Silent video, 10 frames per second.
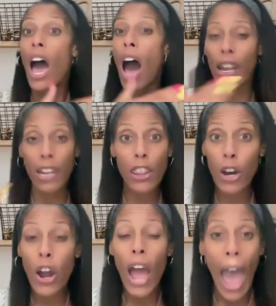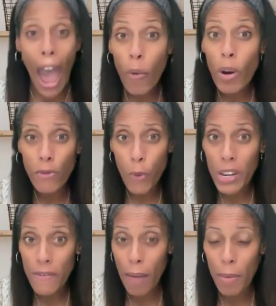another hour and
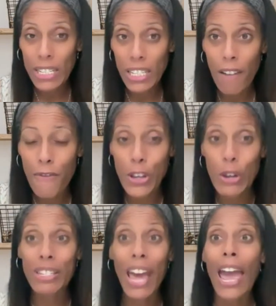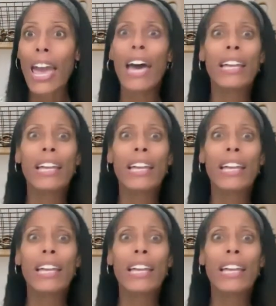45 minutes left for your day,